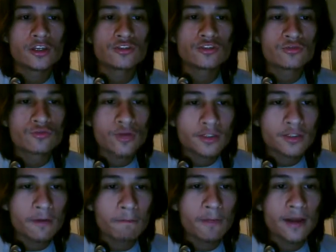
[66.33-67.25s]

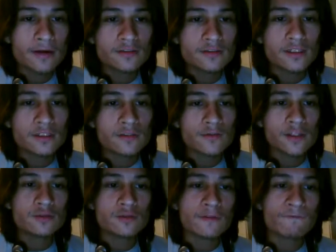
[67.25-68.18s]
Stricter penalties for
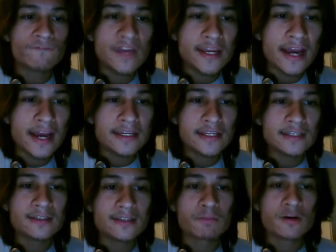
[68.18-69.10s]
the use of fake
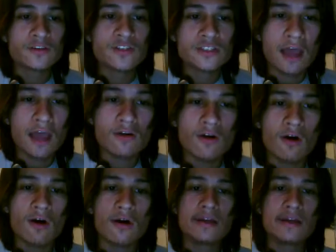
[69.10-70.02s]
IDs to purchase
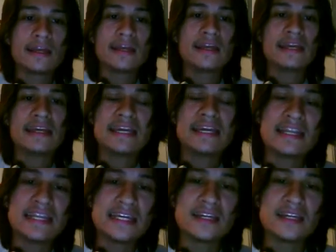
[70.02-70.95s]
alcohol
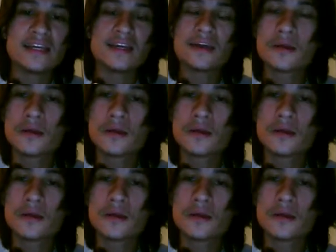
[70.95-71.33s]
illegally.